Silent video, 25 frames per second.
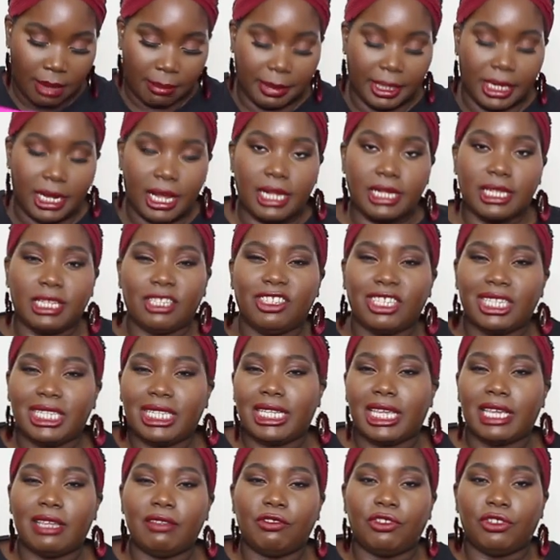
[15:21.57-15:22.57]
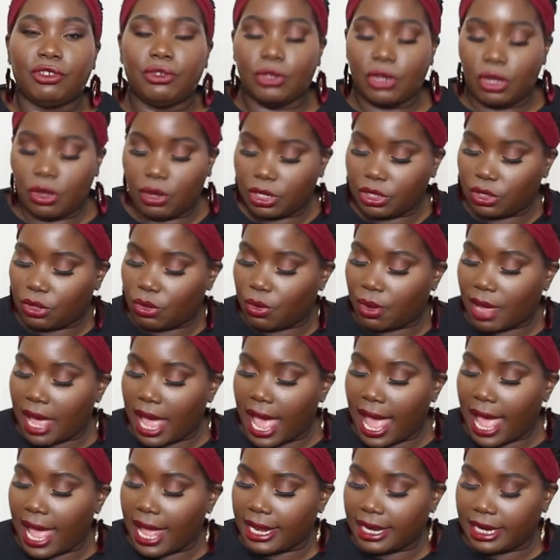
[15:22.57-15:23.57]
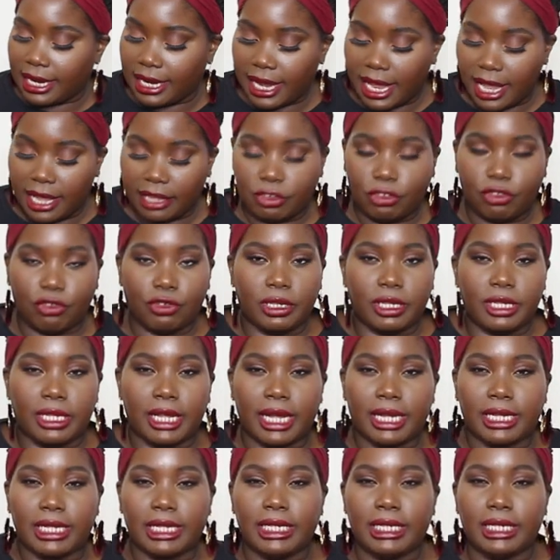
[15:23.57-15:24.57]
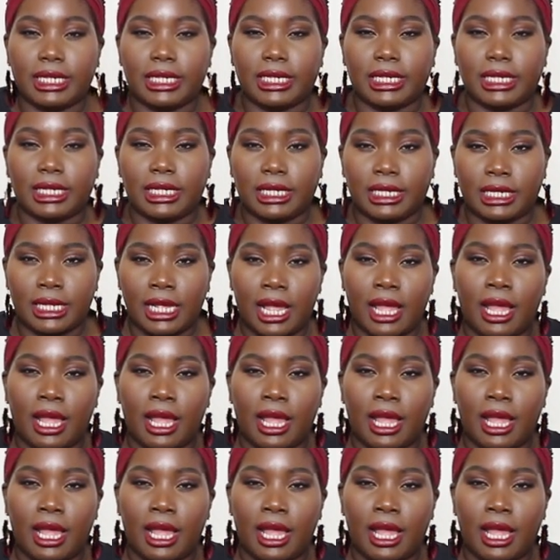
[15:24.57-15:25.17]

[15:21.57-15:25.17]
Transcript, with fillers: because it just gives, you know, a little added extra sexiness.